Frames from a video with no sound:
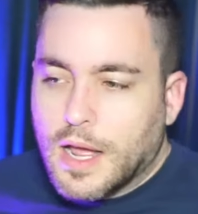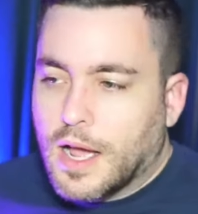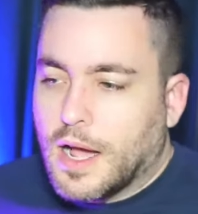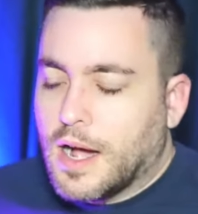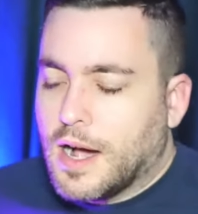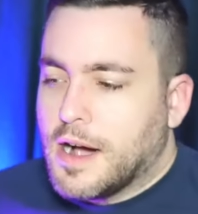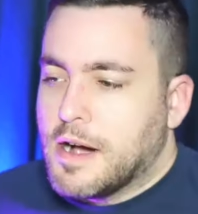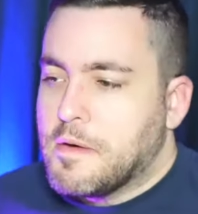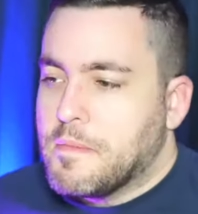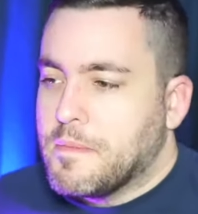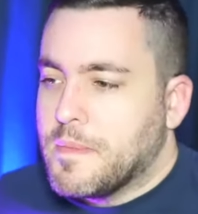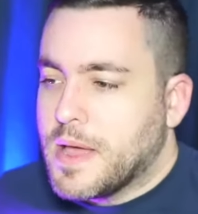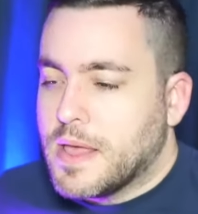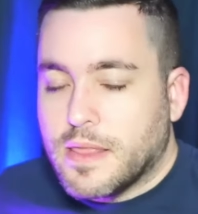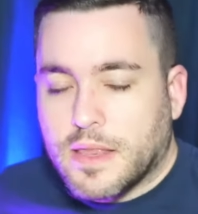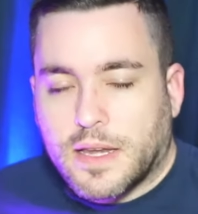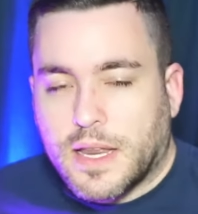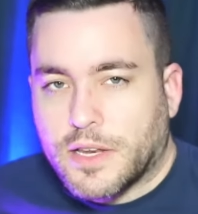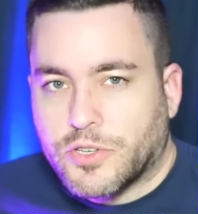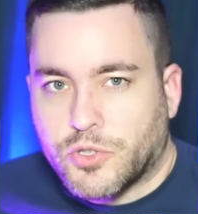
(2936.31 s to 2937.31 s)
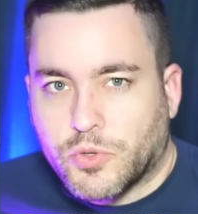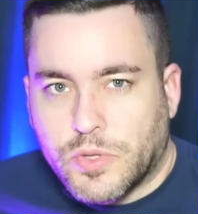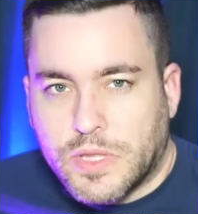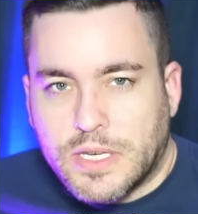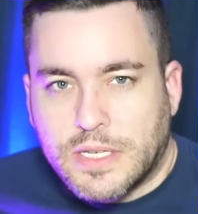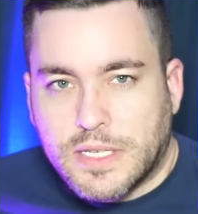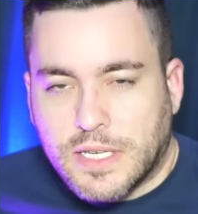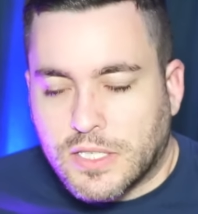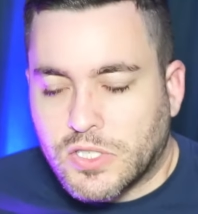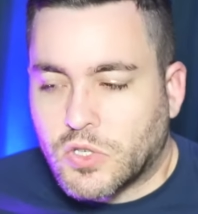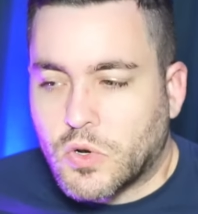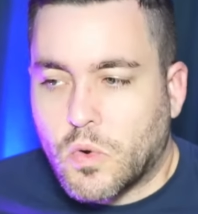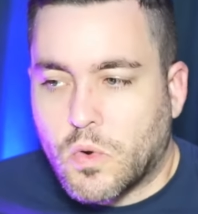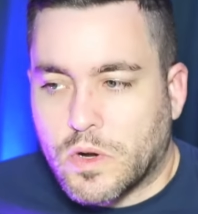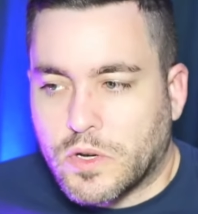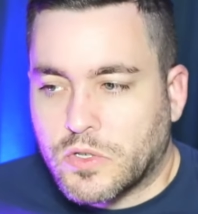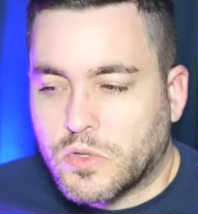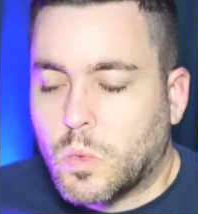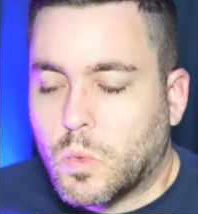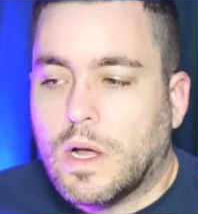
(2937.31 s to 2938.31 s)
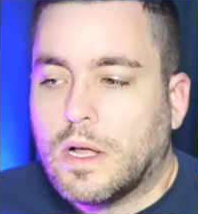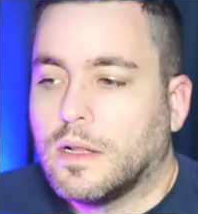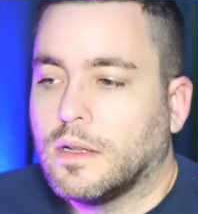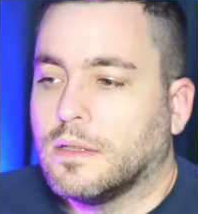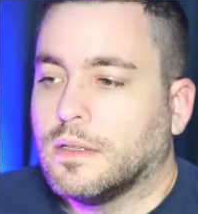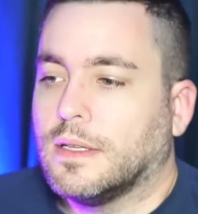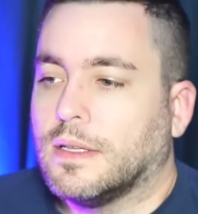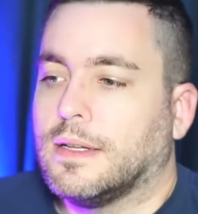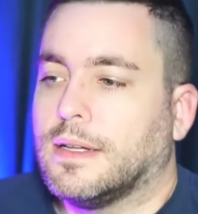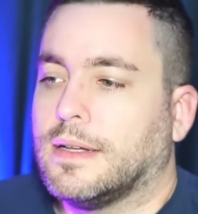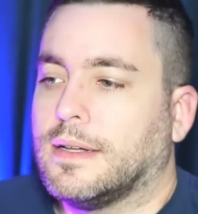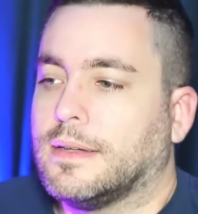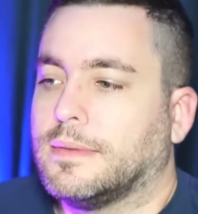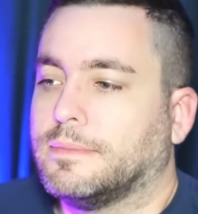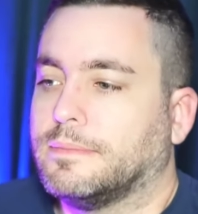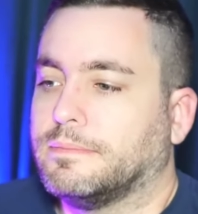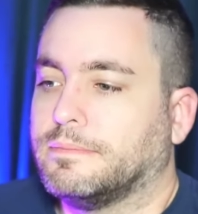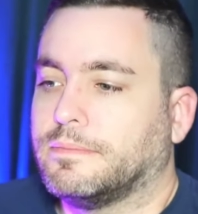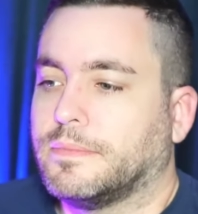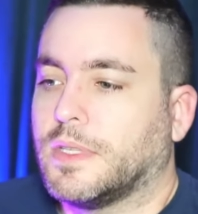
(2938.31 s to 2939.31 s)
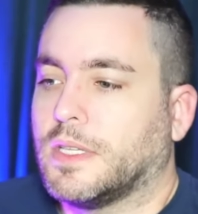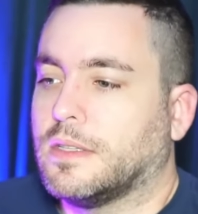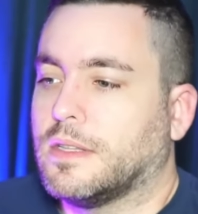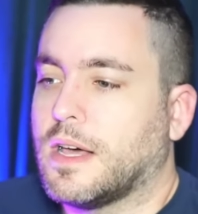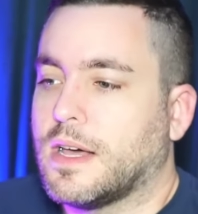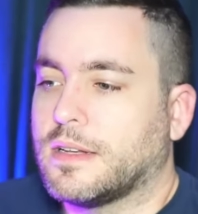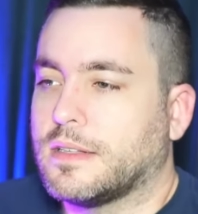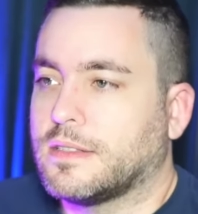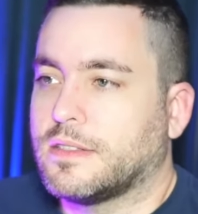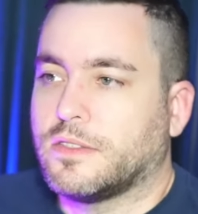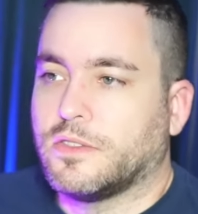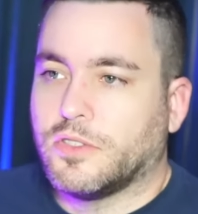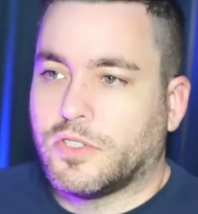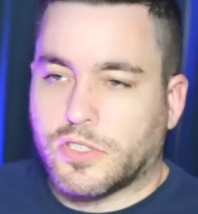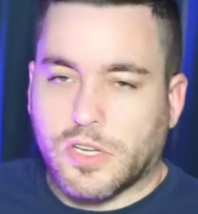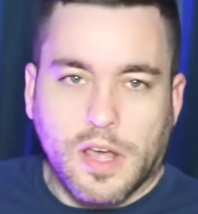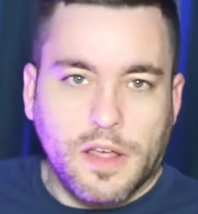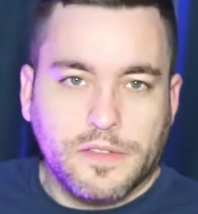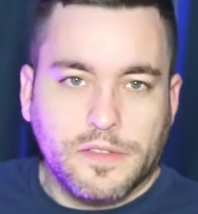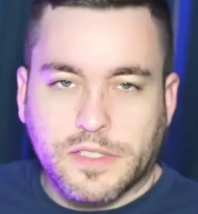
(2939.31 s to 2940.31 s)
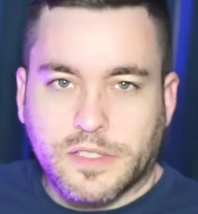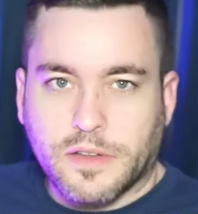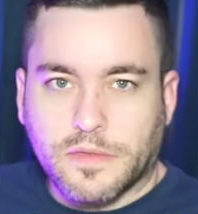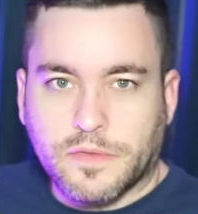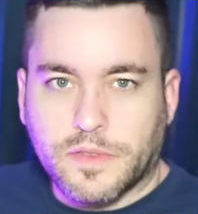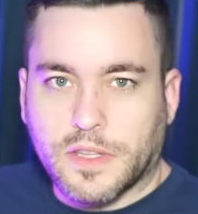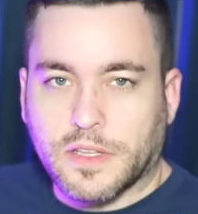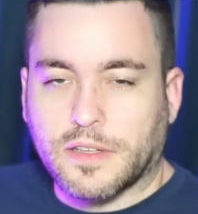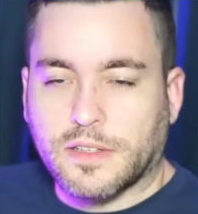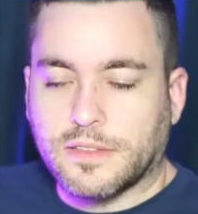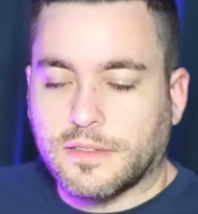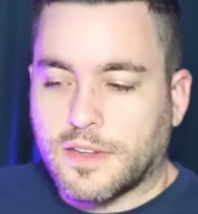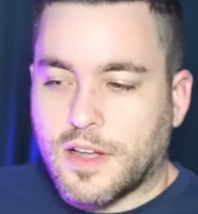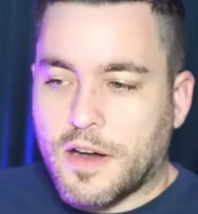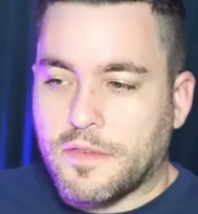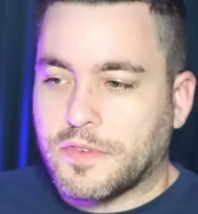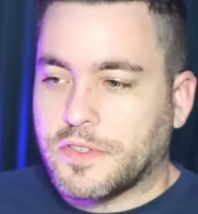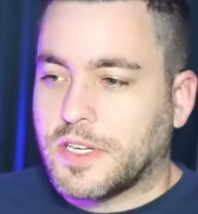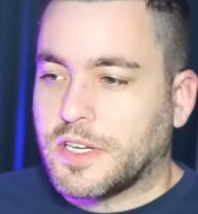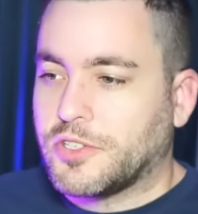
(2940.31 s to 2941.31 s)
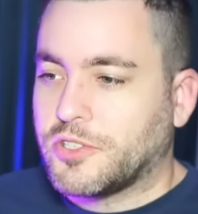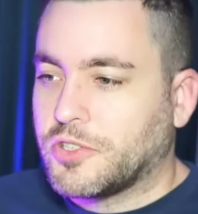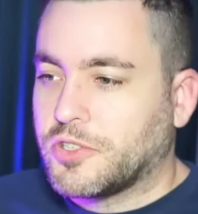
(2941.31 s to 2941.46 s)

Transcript: Um, and then yeah, join the Discord as well. Um, a lot you saw the stuff, the conversation